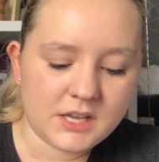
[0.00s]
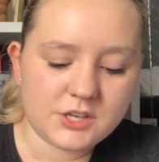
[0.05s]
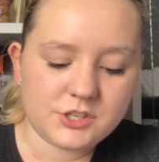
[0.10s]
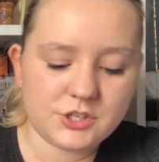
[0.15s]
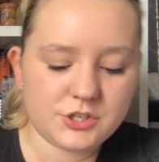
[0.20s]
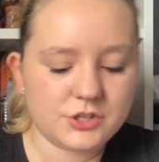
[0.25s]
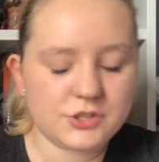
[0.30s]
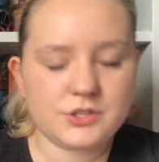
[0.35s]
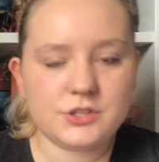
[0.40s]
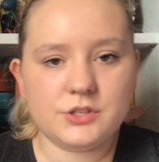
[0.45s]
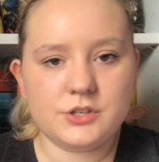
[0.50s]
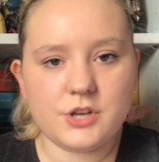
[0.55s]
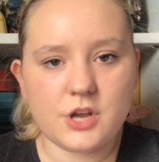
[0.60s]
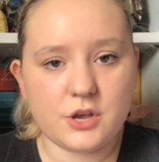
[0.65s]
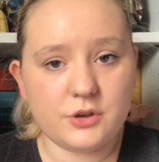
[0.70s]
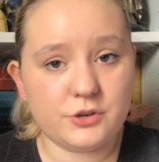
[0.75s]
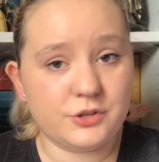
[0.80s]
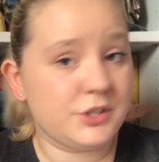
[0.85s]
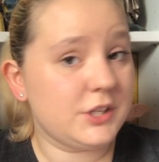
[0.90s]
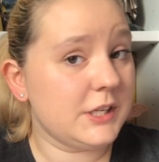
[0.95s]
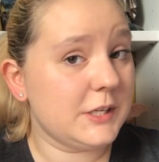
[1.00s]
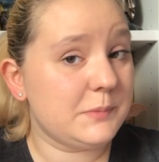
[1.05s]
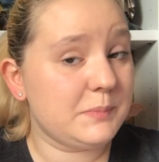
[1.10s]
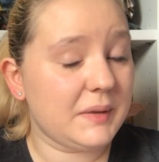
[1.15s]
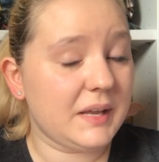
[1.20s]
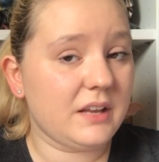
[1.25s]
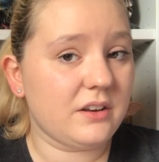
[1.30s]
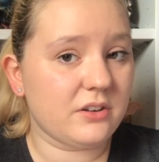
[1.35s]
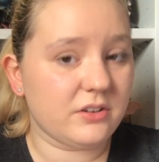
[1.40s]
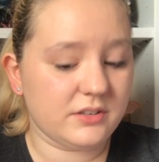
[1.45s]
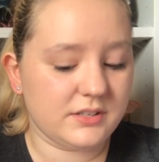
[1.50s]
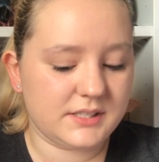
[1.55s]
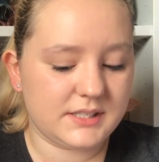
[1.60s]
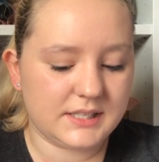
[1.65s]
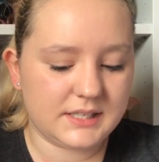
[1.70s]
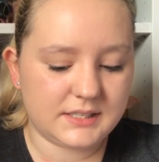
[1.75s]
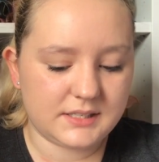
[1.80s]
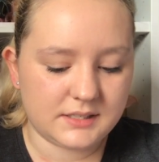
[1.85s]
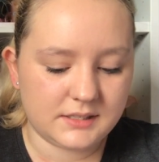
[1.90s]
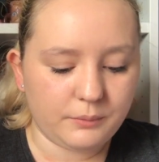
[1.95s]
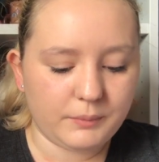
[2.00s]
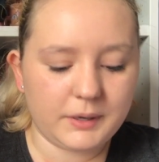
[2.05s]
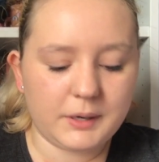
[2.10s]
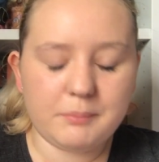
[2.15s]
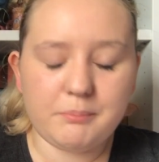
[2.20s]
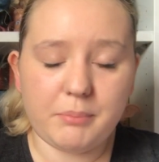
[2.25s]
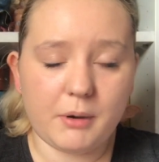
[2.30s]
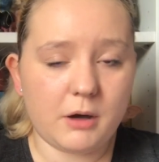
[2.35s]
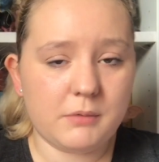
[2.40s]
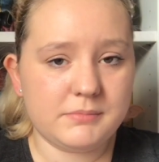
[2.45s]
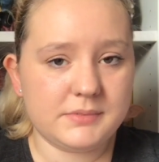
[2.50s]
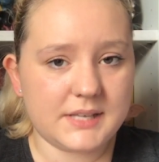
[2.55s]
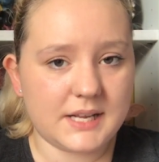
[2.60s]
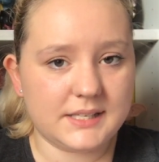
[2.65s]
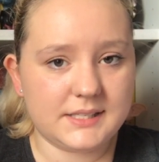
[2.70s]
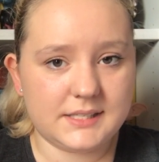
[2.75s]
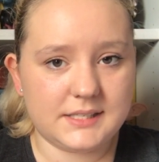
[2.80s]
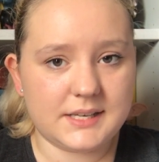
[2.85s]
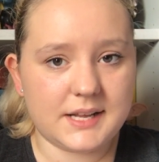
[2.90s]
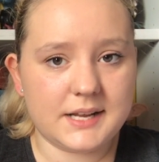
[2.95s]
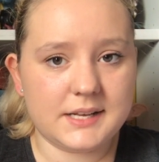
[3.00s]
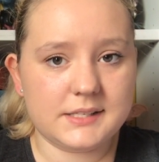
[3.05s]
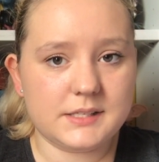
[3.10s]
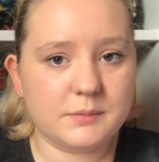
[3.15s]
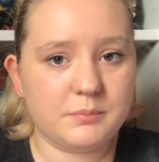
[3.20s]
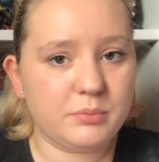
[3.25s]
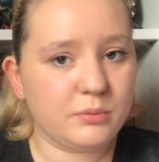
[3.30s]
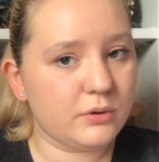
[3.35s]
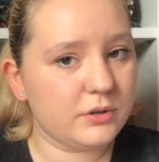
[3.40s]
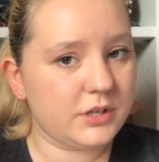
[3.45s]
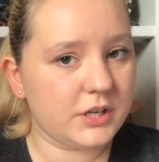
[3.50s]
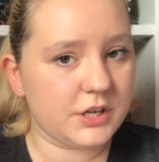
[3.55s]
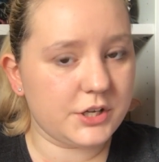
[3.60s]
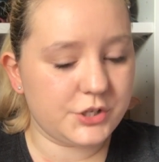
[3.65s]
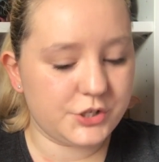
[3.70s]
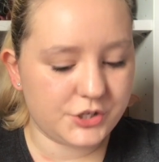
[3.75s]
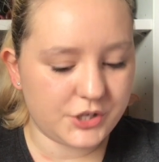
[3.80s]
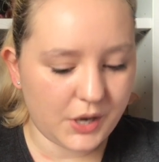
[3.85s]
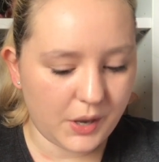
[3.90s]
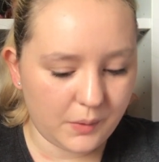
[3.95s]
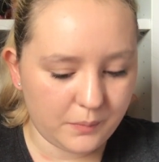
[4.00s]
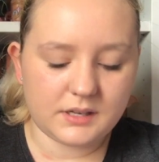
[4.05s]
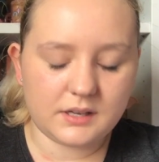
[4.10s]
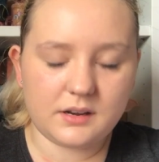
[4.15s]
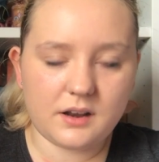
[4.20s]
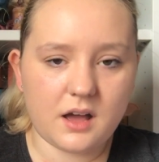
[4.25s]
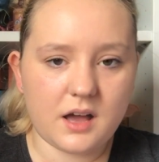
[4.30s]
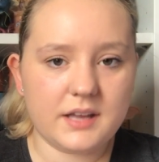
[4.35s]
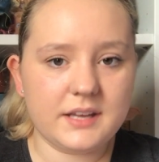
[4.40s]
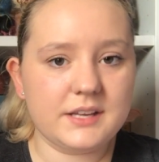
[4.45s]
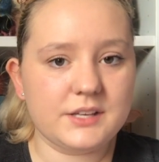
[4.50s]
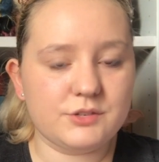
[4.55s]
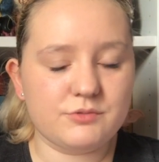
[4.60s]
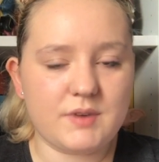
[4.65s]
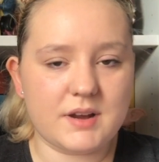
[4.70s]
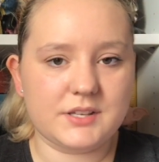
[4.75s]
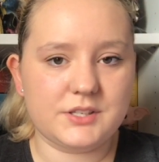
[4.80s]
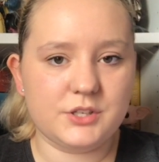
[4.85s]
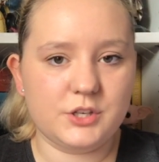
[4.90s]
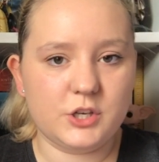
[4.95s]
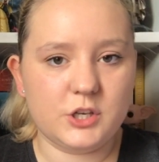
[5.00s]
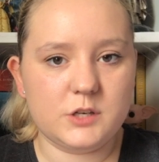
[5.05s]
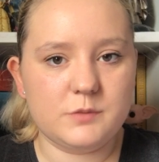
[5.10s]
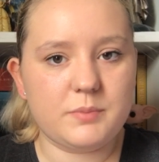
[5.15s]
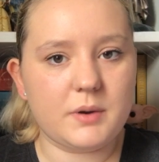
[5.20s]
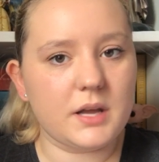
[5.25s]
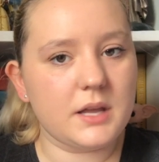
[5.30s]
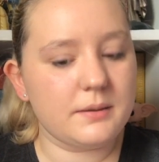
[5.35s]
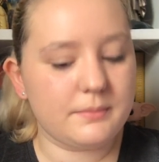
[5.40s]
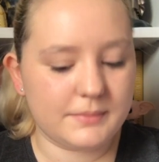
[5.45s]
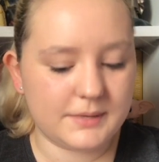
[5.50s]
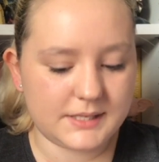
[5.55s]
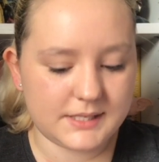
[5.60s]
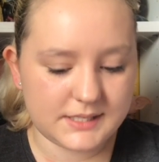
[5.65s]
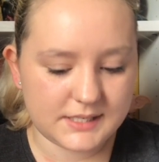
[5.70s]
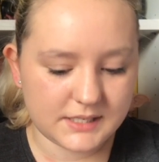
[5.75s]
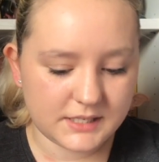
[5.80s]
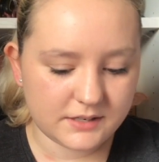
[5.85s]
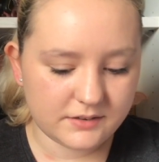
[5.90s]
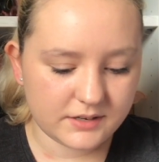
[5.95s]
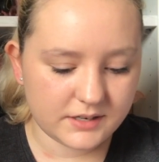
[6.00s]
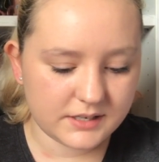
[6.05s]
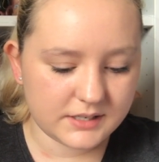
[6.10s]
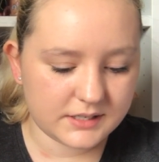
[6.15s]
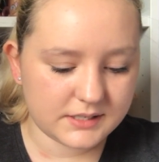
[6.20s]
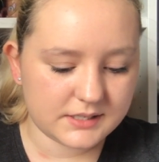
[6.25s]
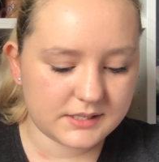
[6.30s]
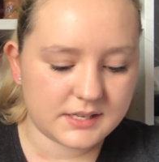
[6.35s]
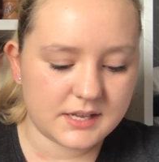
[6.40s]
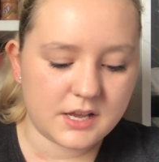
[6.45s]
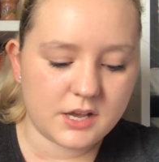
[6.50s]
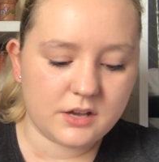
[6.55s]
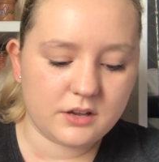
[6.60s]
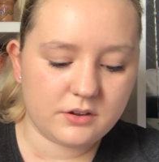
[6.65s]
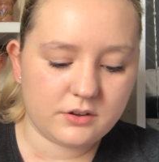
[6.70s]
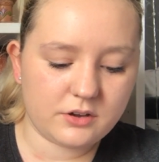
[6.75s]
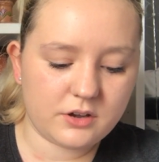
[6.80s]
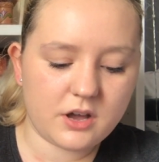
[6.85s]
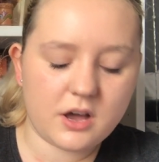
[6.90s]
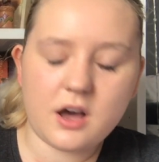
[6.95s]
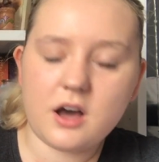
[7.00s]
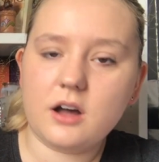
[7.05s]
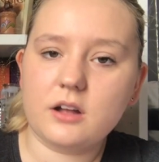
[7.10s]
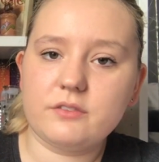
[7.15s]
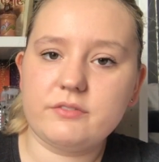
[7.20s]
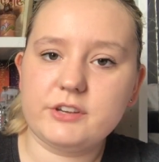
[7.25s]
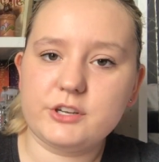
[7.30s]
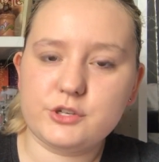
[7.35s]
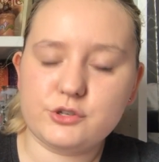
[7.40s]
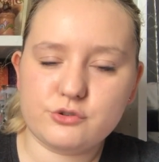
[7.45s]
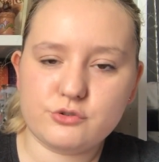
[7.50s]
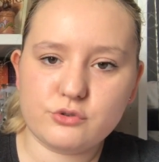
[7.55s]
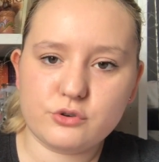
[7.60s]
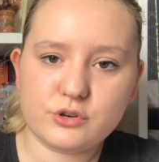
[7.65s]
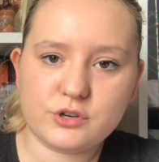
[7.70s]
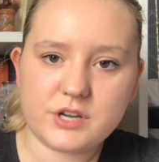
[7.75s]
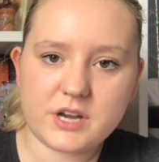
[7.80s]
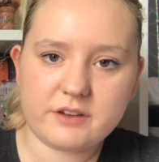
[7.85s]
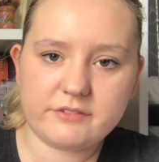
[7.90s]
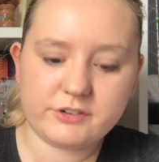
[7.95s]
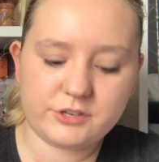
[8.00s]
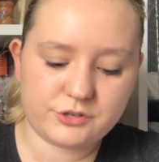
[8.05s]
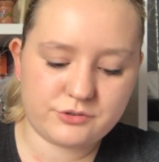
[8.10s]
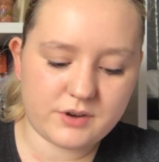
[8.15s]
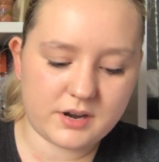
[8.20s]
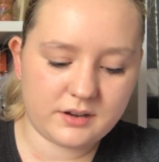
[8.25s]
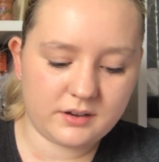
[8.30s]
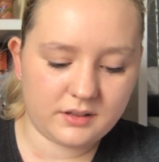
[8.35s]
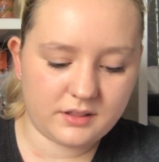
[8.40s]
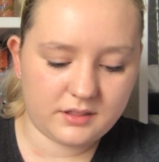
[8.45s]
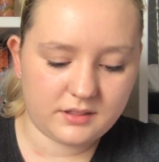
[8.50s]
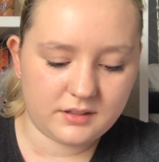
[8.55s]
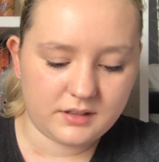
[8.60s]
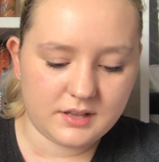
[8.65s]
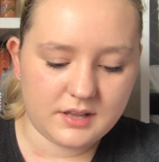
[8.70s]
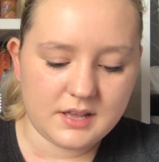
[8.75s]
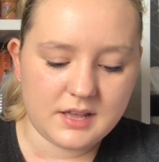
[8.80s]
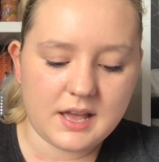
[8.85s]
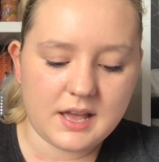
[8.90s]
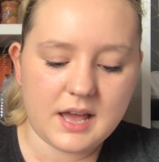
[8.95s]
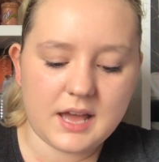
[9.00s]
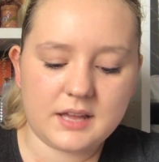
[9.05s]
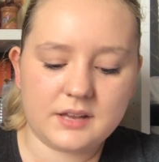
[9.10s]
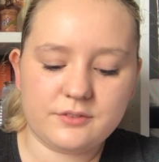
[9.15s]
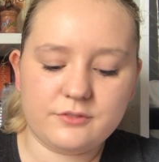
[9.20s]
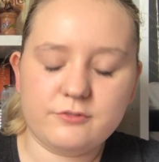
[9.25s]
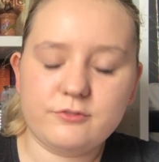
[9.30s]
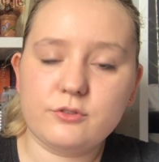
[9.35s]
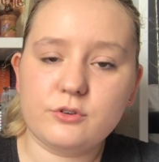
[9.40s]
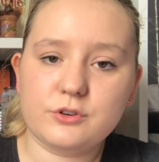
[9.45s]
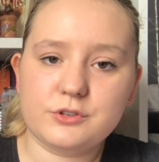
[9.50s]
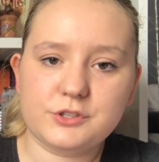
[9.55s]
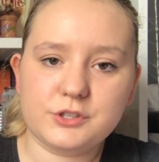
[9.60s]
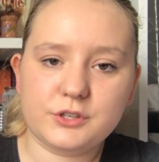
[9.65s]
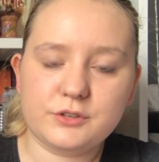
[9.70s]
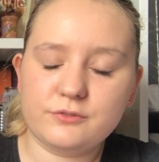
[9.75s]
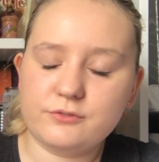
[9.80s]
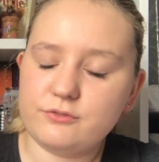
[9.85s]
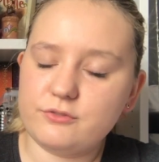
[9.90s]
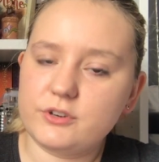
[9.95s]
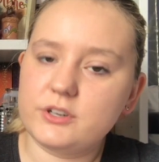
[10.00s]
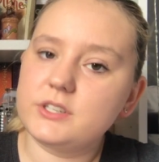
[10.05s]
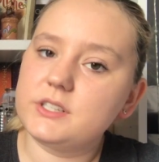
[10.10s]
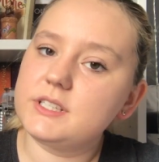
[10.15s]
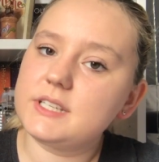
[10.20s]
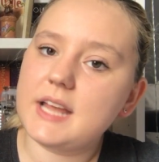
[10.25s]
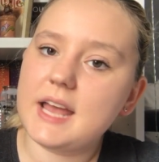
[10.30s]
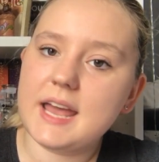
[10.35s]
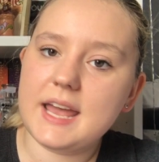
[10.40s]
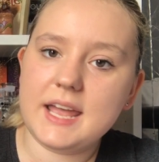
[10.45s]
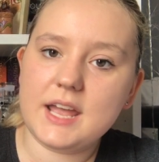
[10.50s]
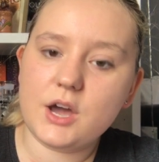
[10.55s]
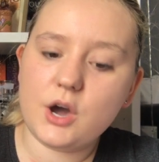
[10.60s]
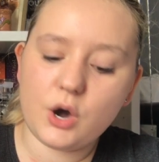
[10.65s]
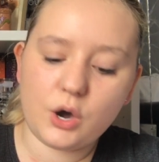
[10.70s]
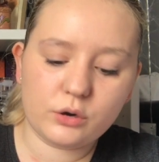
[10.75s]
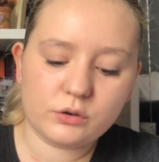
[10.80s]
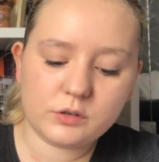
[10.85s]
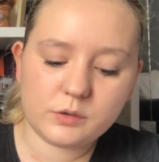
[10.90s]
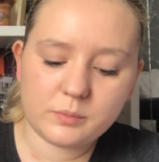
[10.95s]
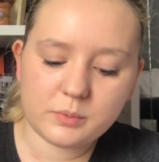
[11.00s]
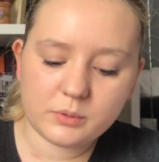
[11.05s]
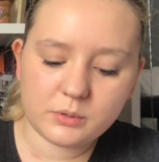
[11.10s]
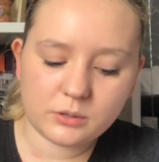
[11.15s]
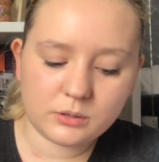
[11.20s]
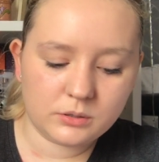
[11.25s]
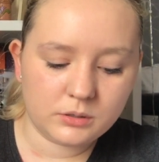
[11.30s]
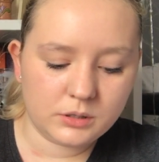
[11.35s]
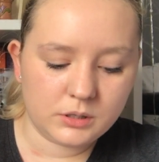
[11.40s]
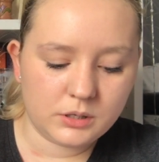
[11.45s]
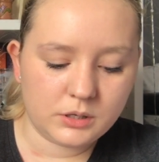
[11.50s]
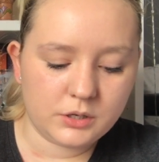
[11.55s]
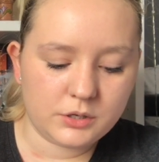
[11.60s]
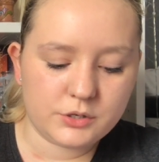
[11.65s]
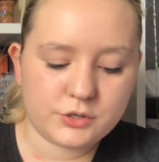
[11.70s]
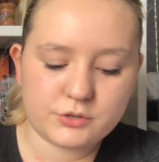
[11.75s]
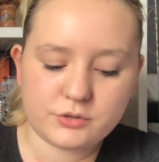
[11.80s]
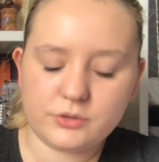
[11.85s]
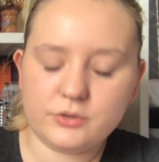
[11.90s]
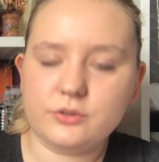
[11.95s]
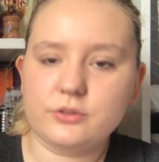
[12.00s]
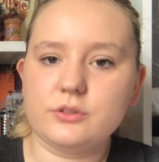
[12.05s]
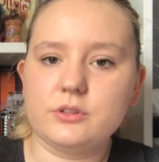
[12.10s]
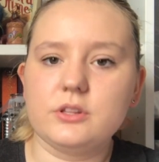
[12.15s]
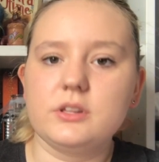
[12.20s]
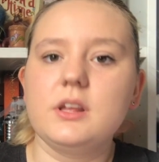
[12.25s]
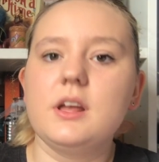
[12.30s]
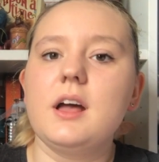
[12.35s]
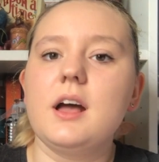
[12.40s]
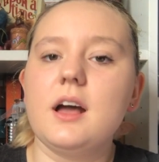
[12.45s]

She doesn't know she's being hunted. When a bomb detonates aboard her ship, Alia is rescued by a mysterious, girl of extraordinary strength and forced to confront a horrible truth.